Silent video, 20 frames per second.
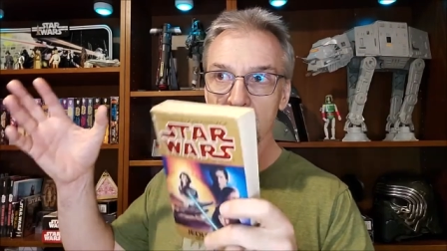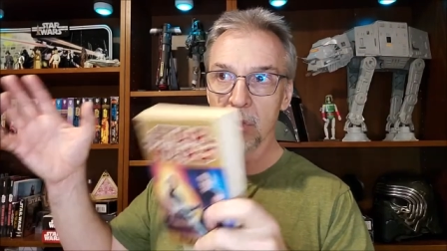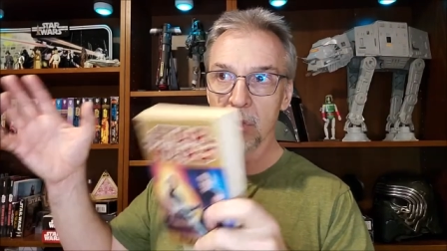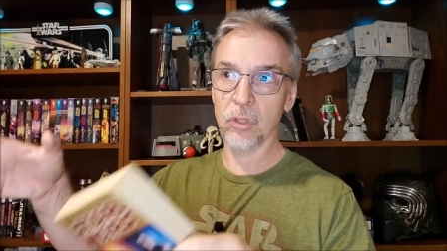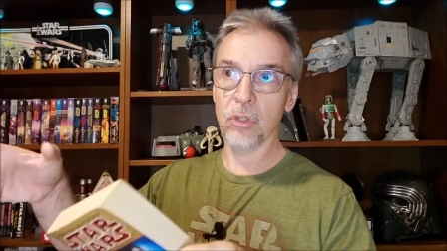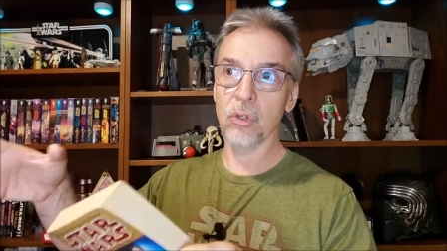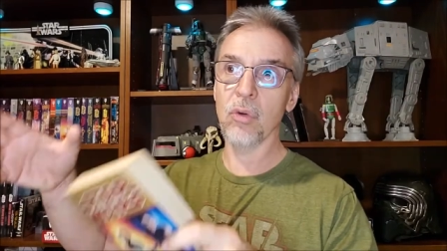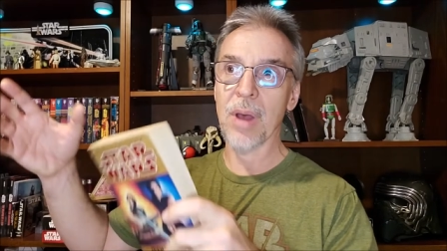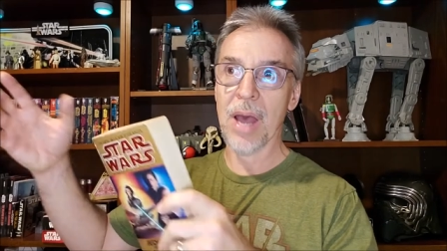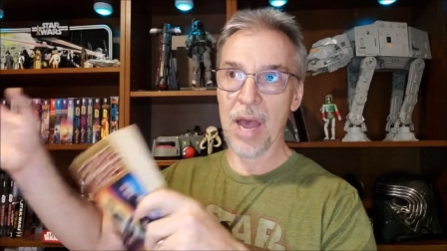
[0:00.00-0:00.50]

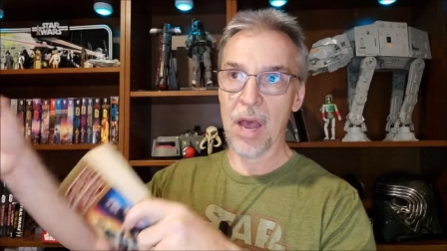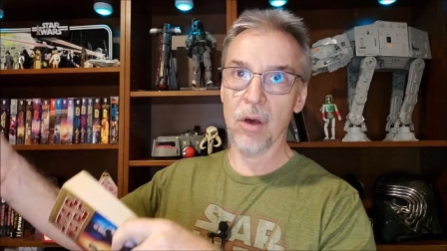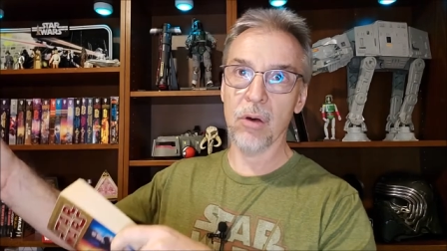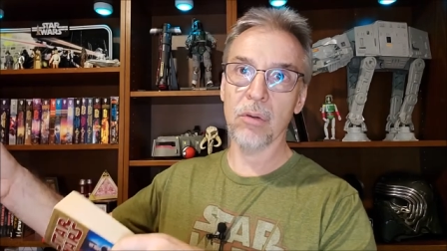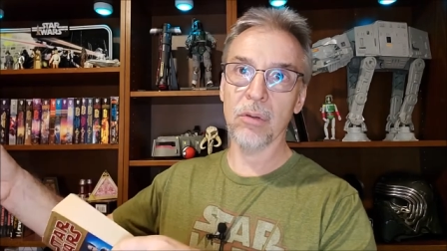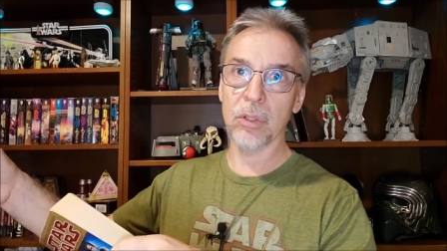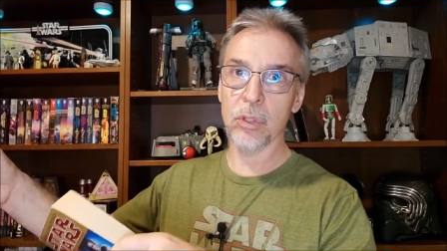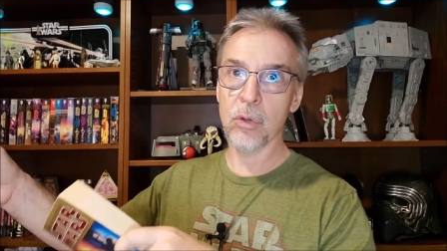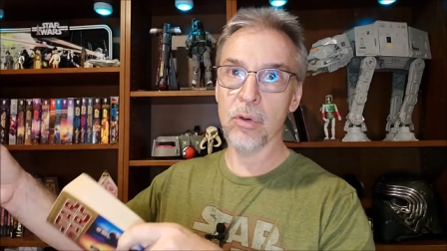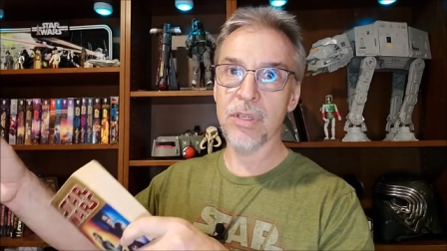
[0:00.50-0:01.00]
to how
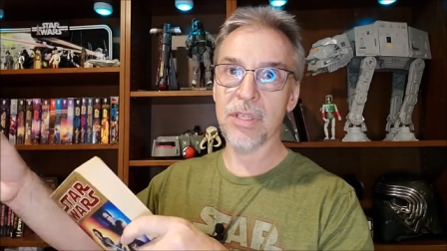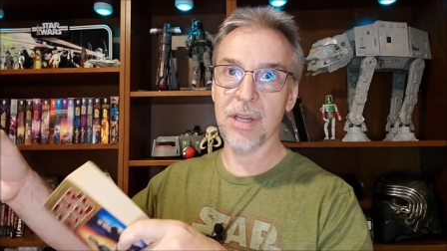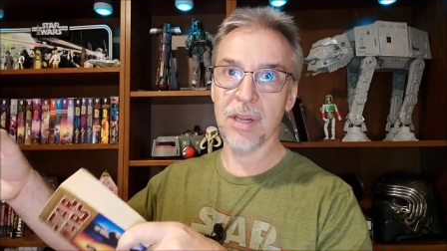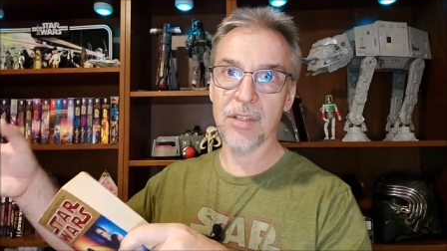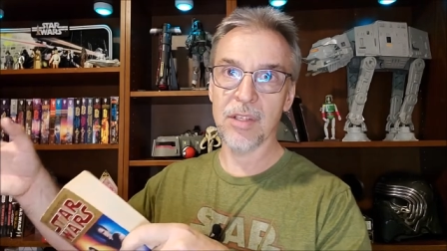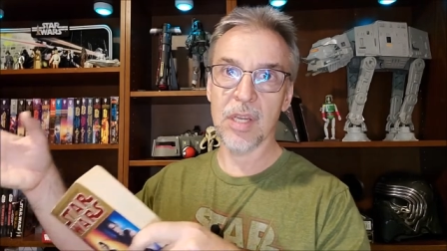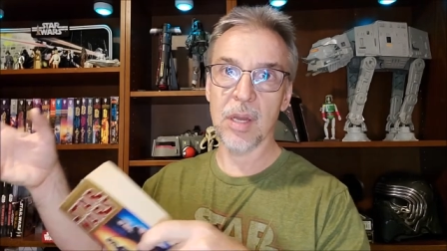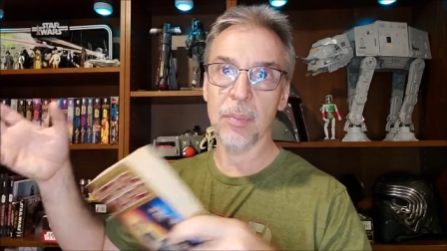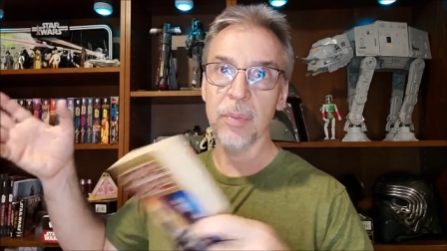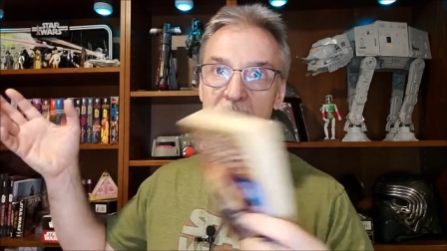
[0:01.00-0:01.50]
Luke
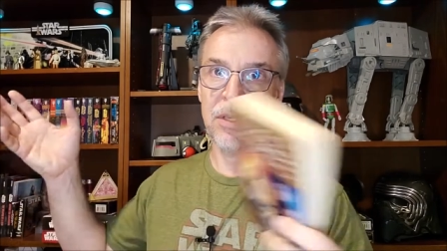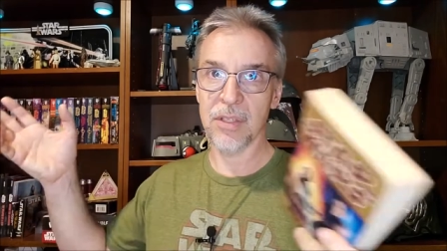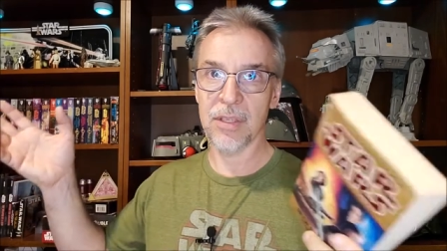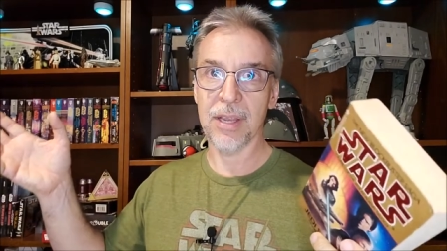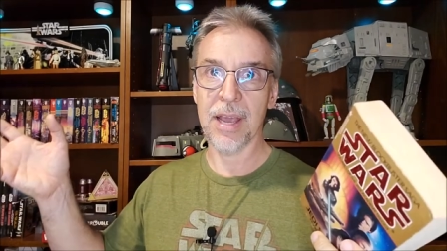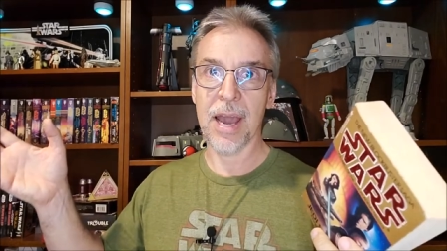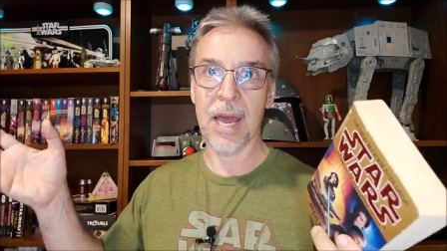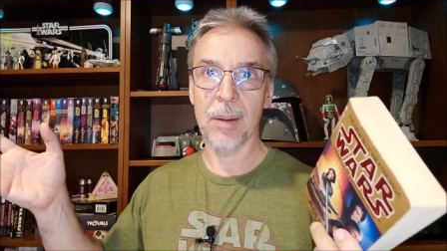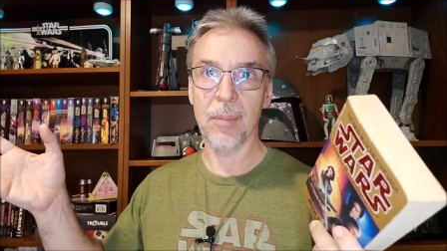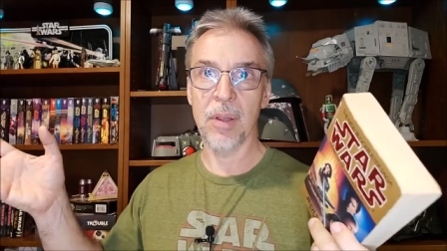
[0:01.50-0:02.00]
sets up his
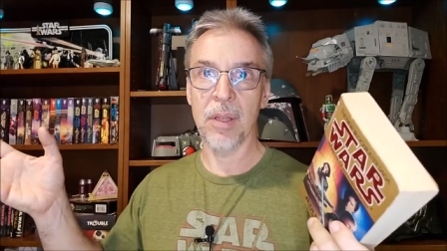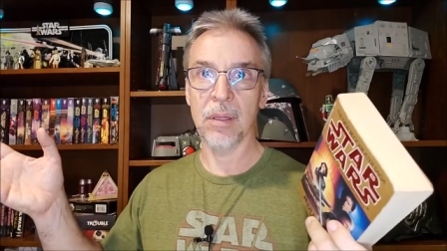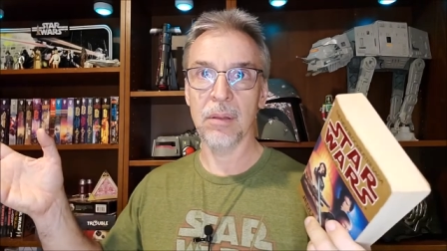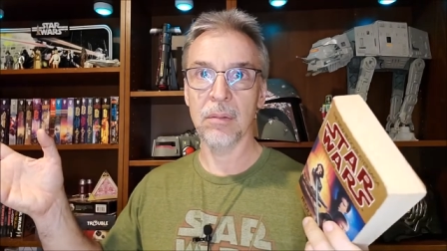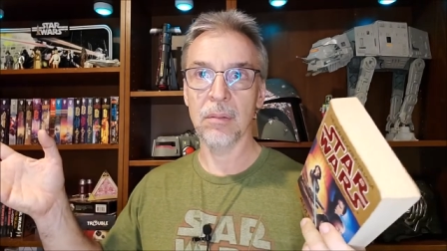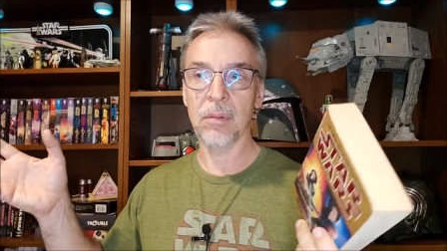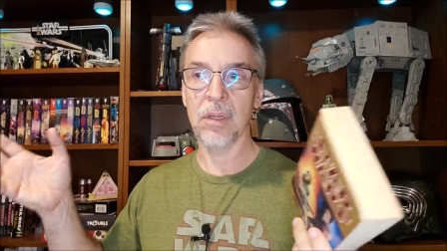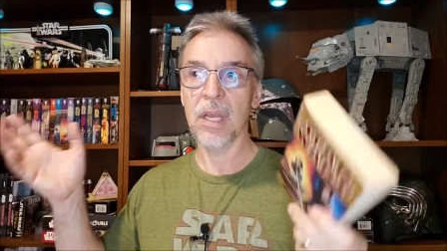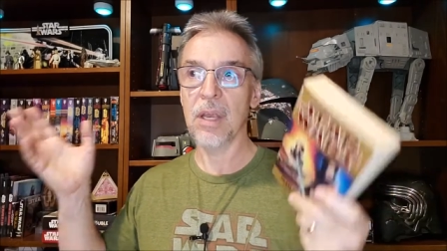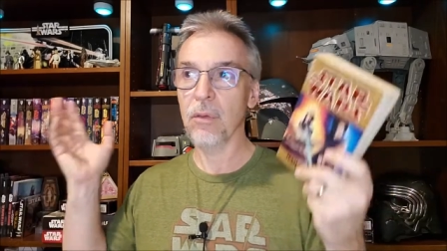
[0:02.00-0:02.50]
academy.
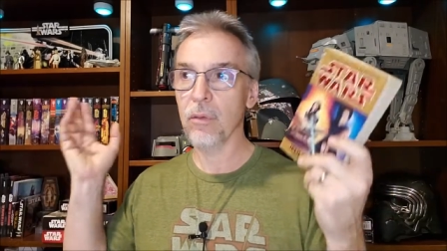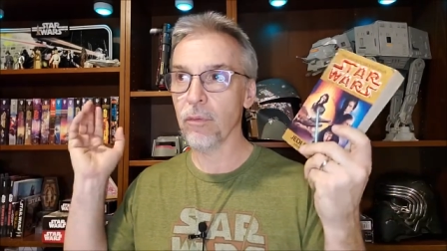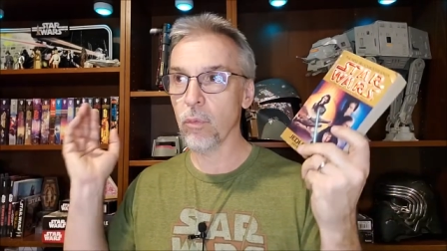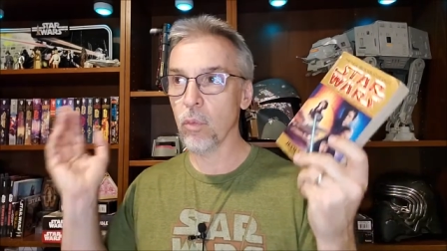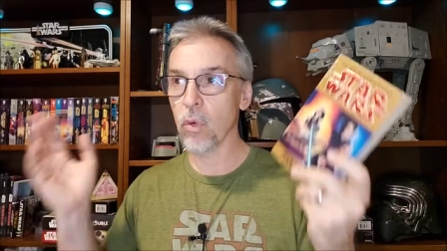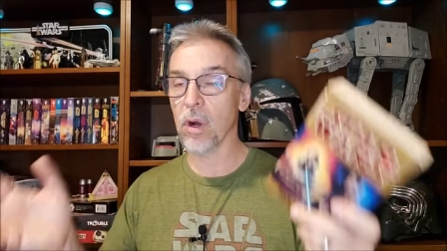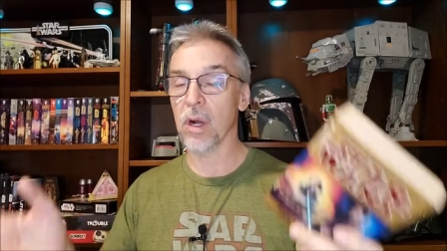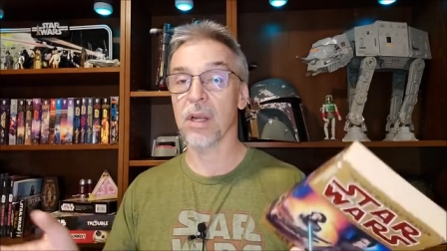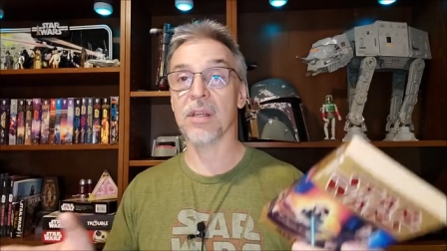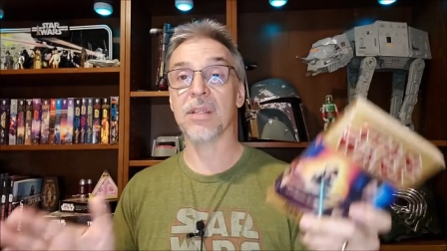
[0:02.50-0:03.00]
It
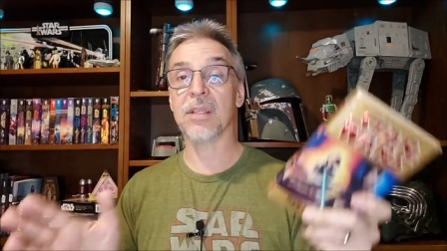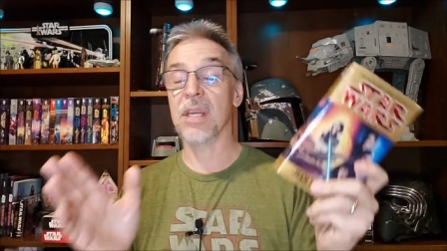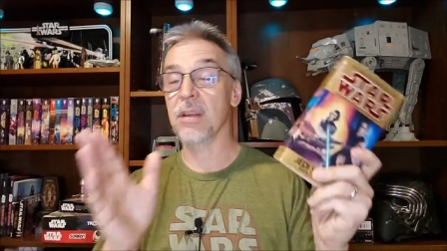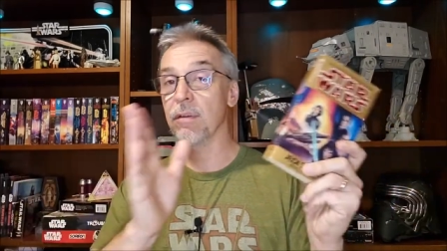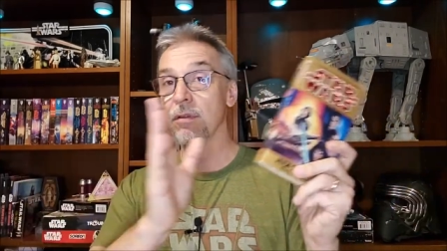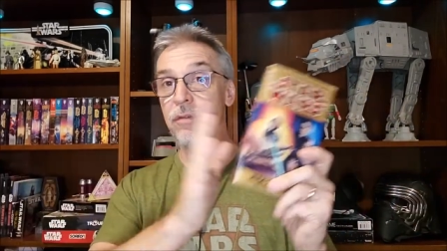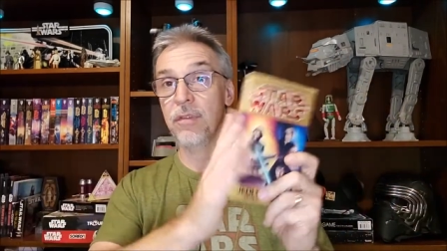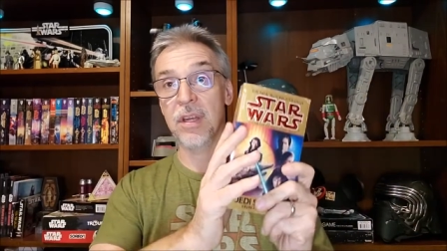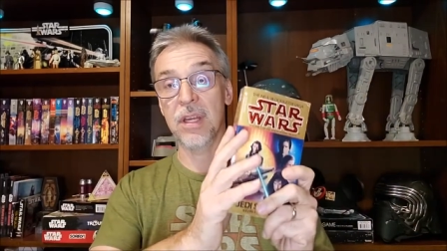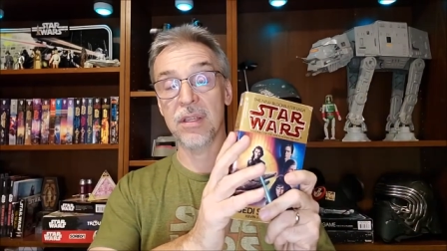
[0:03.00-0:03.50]
works,
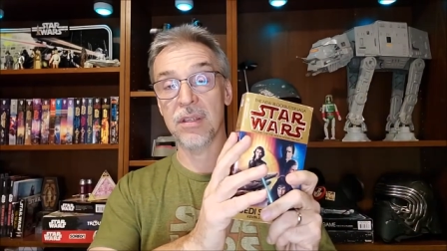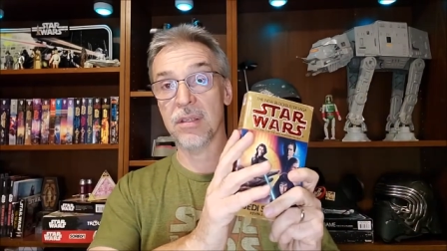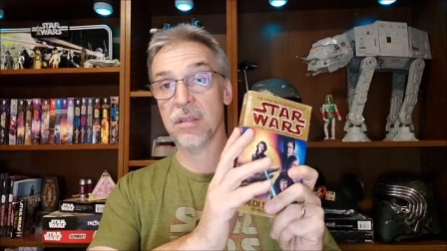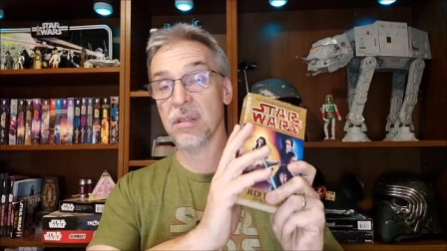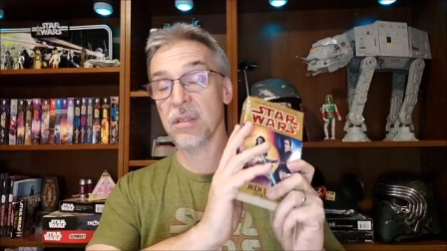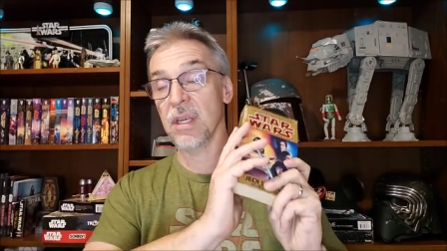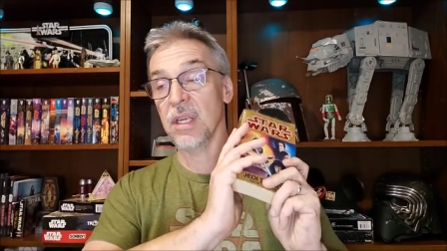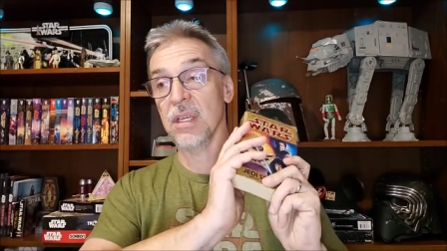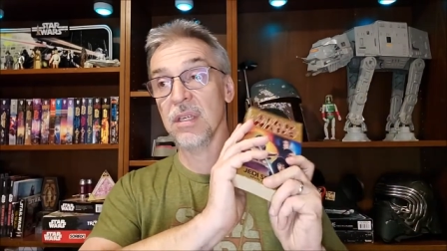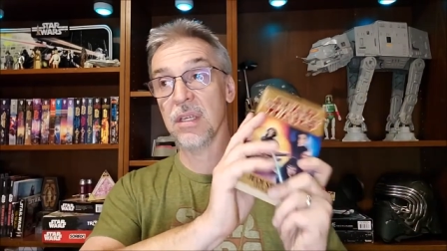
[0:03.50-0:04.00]
it
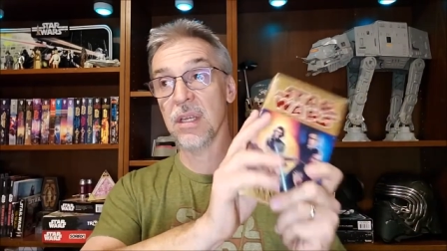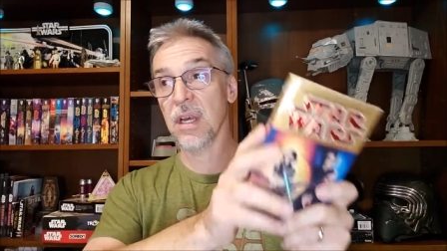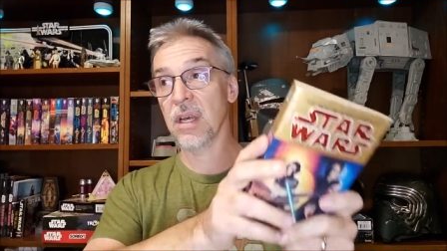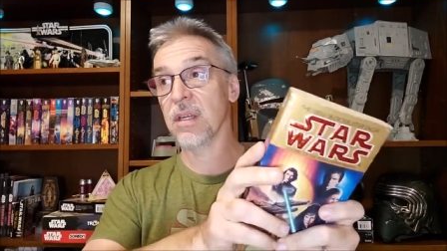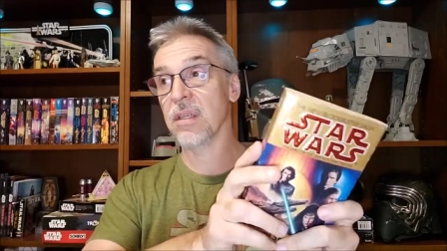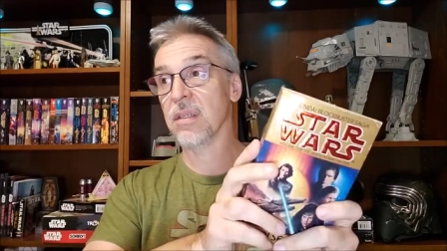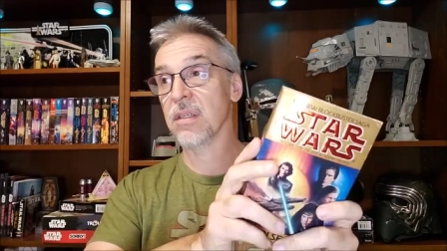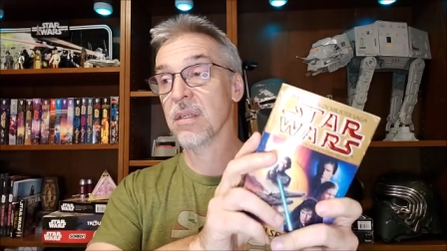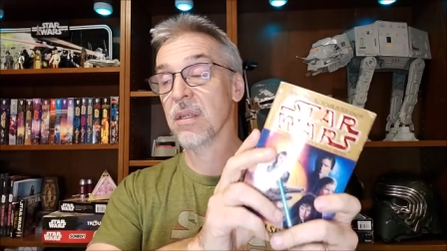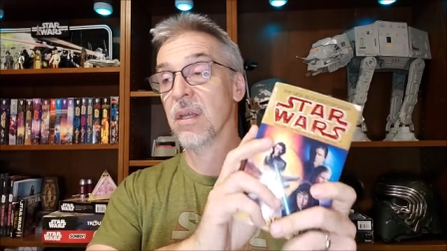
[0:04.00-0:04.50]
fits, it
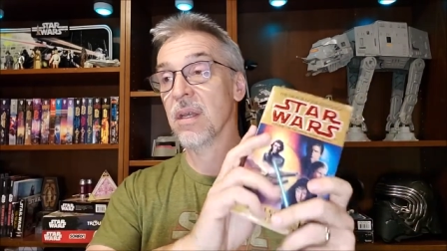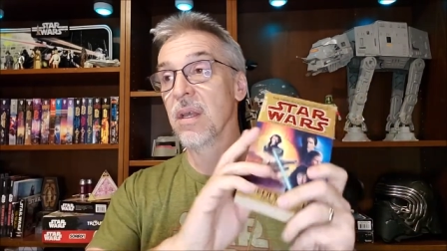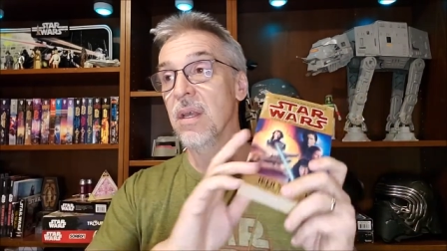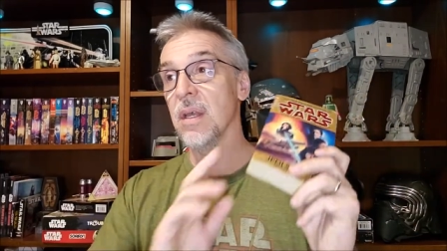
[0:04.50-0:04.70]
does.